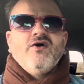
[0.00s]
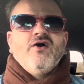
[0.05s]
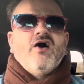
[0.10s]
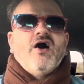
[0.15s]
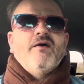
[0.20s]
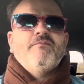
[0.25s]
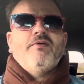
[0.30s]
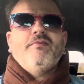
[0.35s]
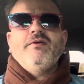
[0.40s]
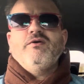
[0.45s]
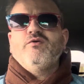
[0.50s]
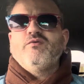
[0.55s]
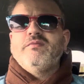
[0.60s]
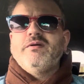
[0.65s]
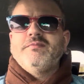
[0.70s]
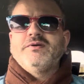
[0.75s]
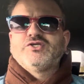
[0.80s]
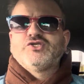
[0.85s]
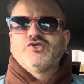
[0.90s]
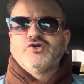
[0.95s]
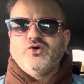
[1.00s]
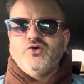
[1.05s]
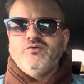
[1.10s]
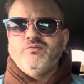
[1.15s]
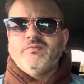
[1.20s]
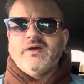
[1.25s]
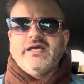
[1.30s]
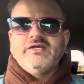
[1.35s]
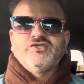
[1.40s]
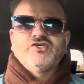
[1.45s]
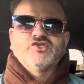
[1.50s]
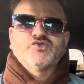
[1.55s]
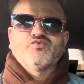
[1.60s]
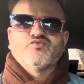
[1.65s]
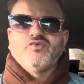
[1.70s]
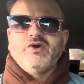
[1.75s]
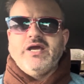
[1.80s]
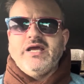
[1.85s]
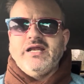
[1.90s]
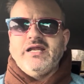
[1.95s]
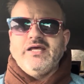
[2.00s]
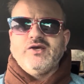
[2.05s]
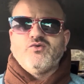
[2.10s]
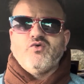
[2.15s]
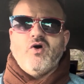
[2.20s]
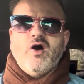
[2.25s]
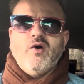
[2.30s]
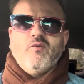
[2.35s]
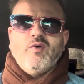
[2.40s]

I probably remember two matches really quite